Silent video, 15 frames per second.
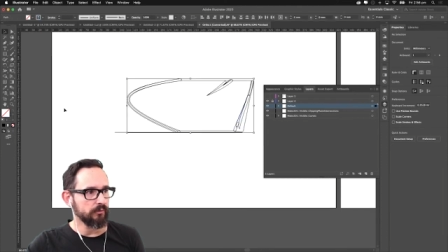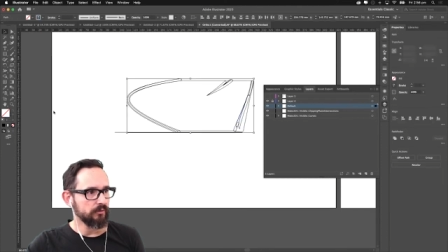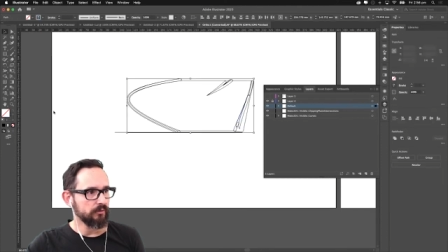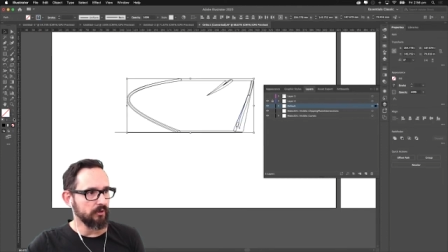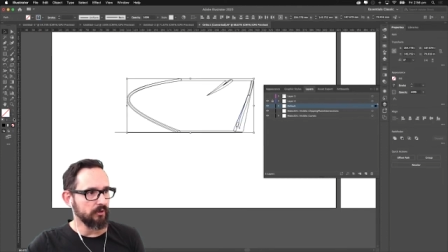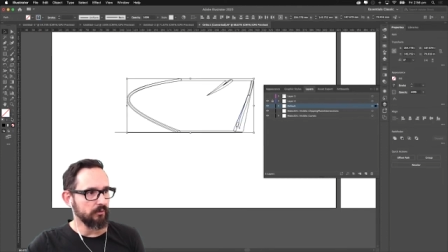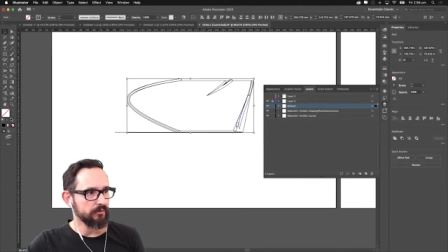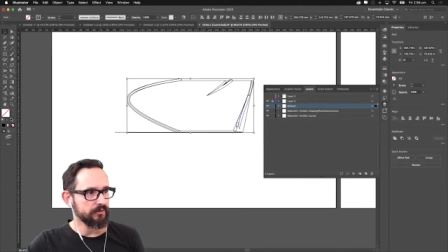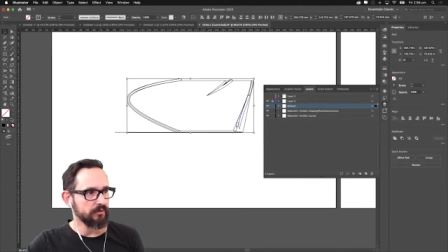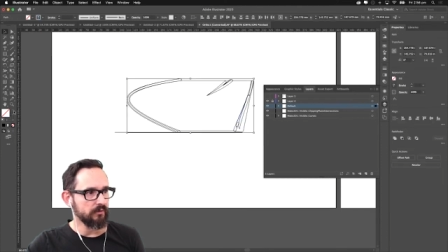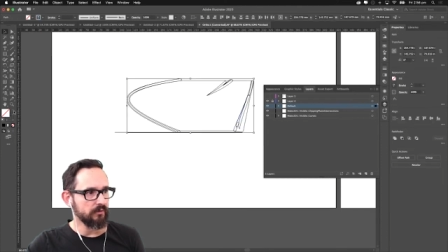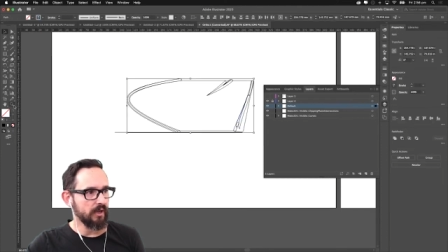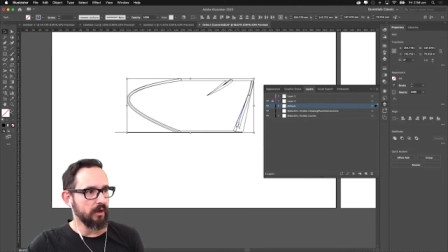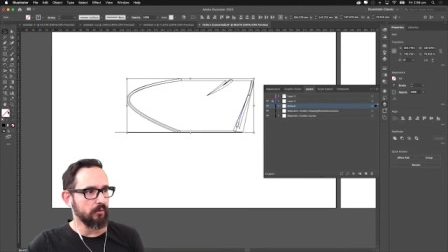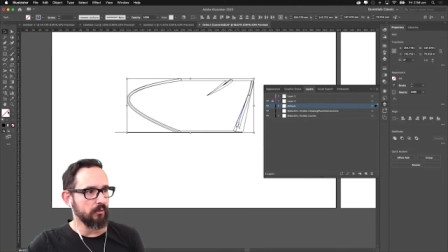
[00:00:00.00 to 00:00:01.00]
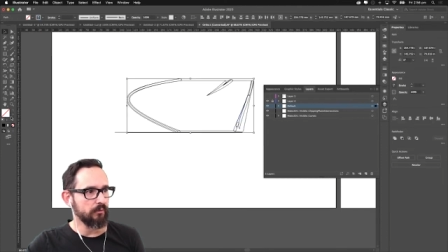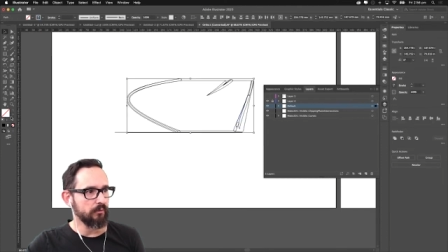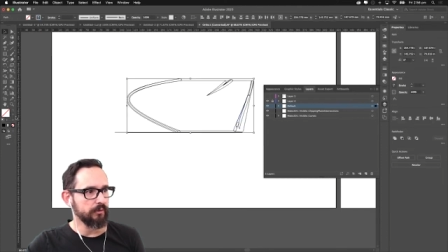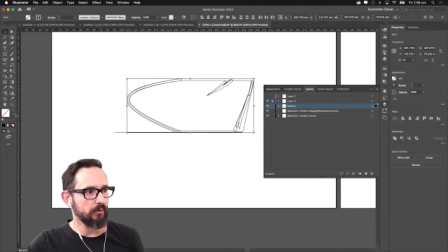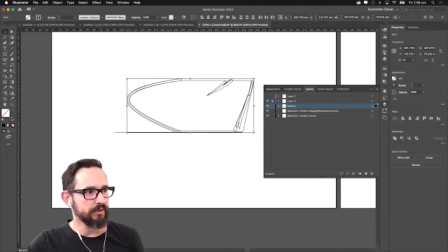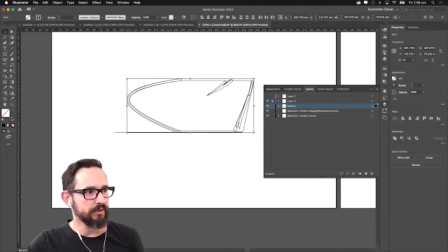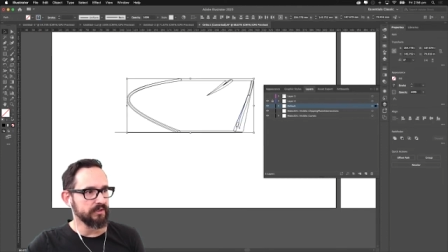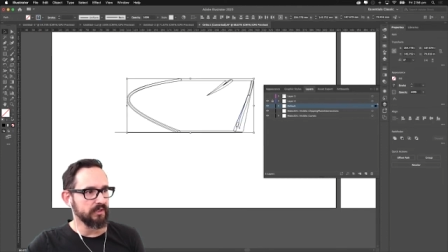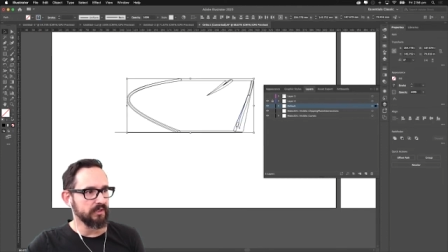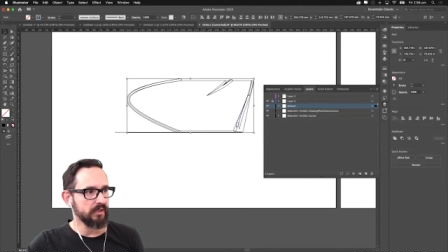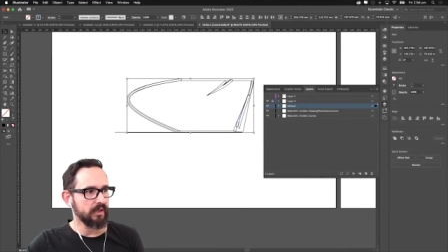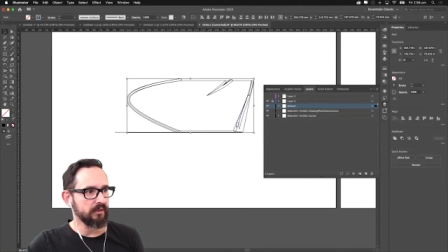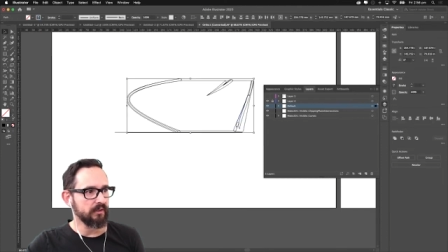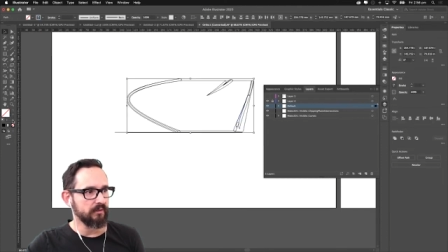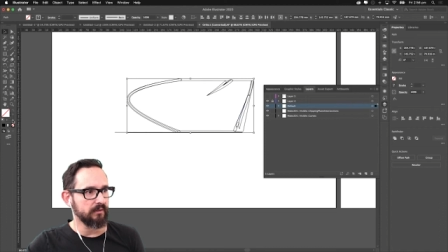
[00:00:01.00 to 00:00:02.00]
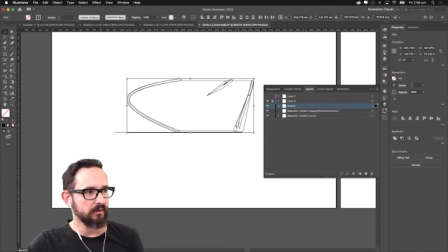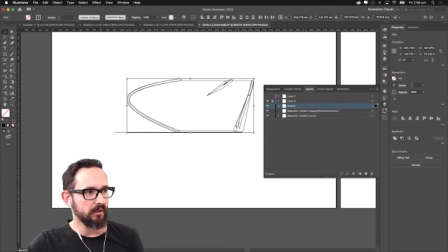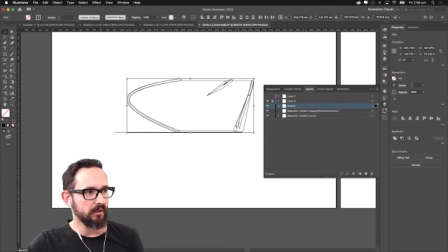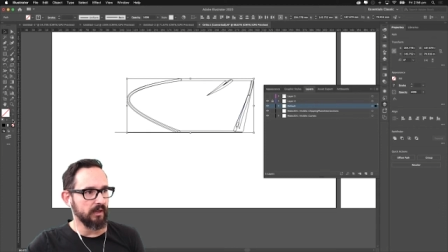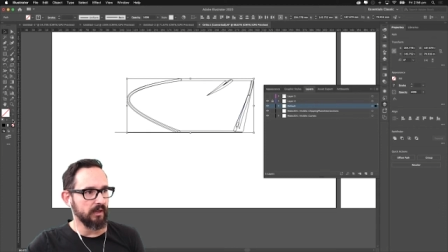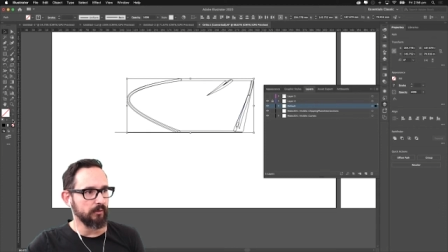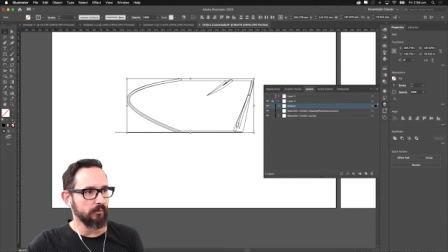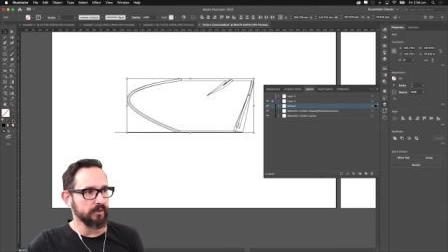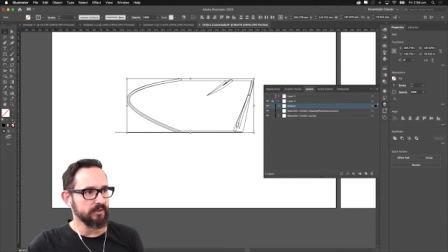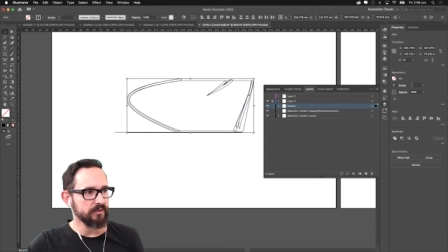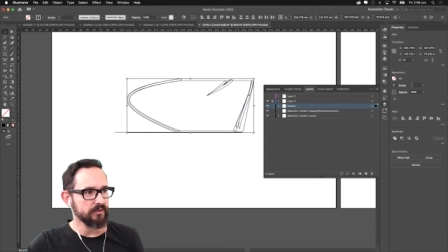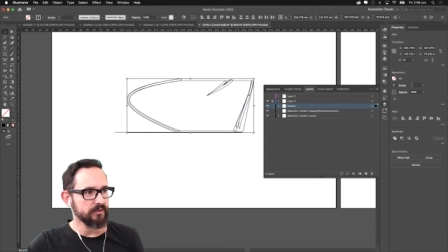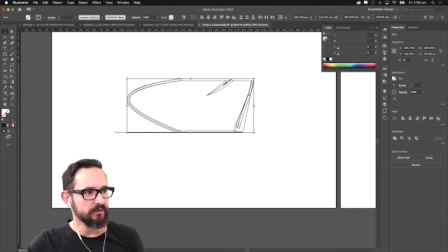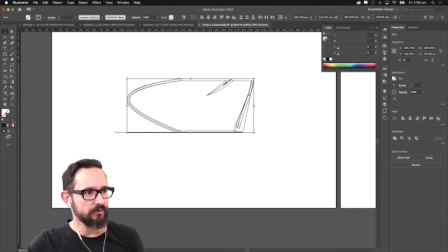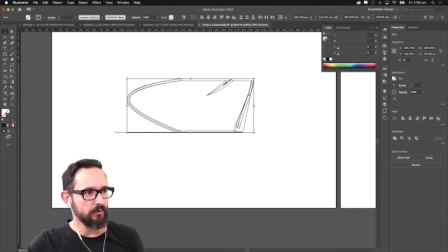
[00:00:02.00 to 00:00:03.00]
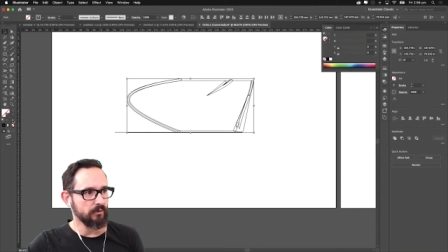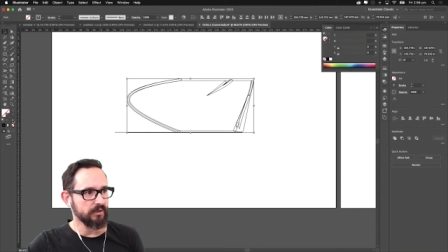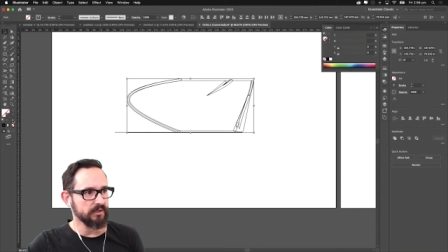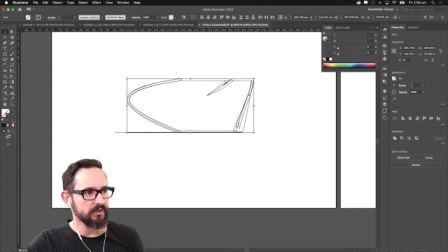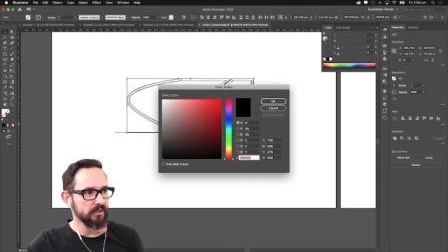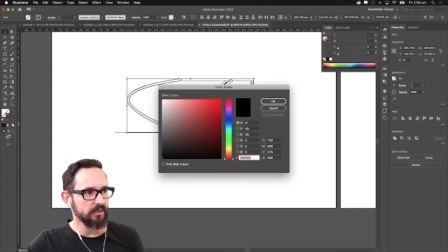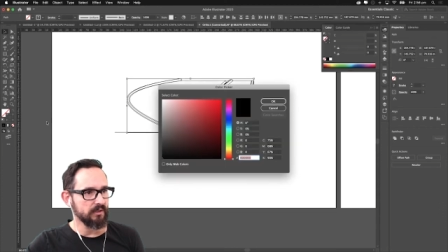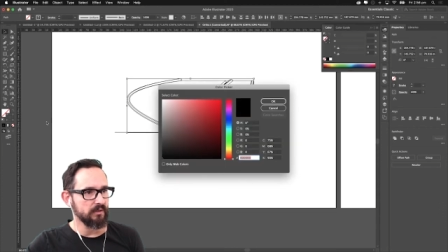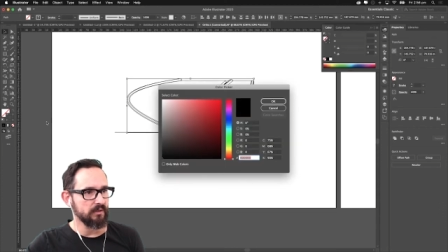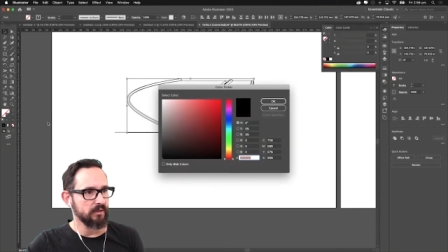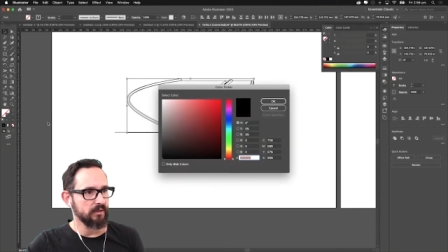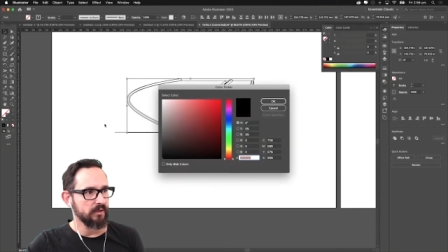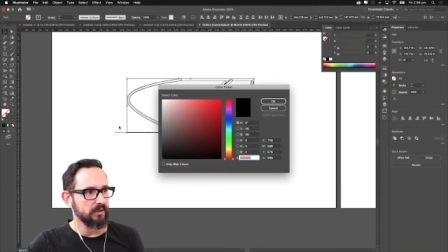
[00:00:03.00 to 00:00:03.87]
show. So now you only see that the line weights, the stroke is here.